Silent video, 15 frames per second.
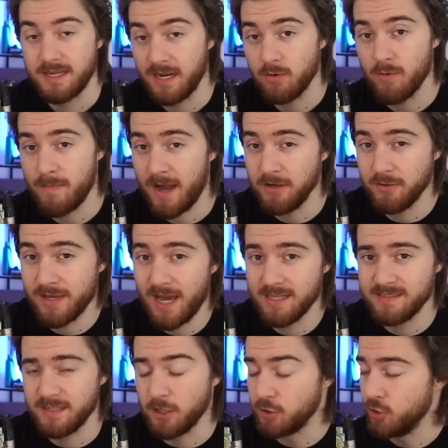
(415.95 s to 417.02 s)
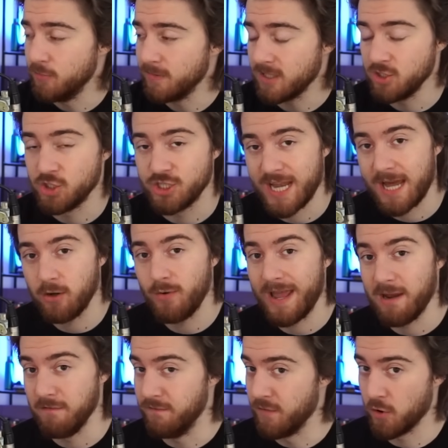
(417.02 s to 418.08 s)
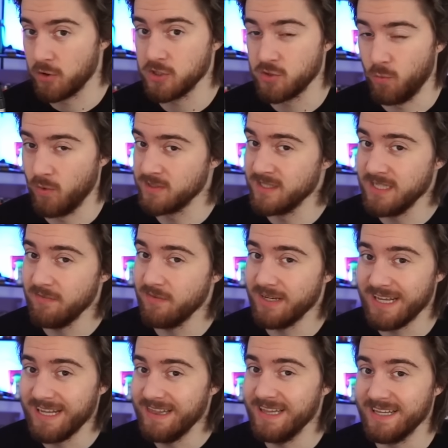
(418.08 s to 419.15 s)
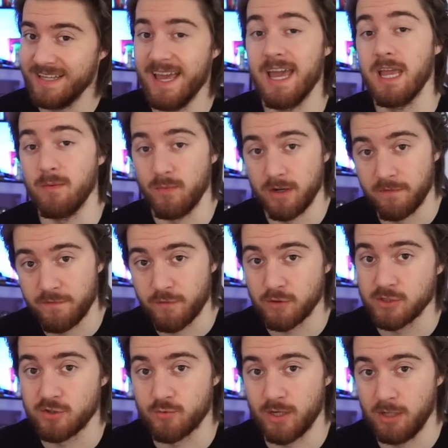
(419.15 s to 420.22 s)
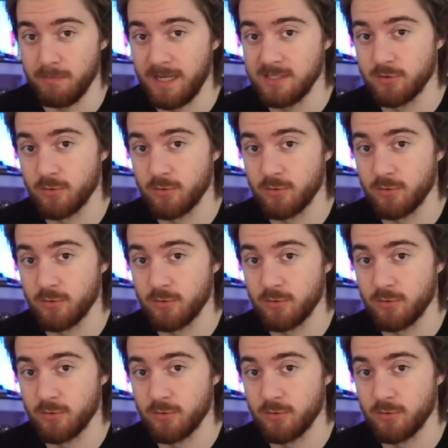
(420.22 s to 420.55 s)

I remind you guys that the Tumican Shadow and Virtus wasn't even in the game when the first Trailblazer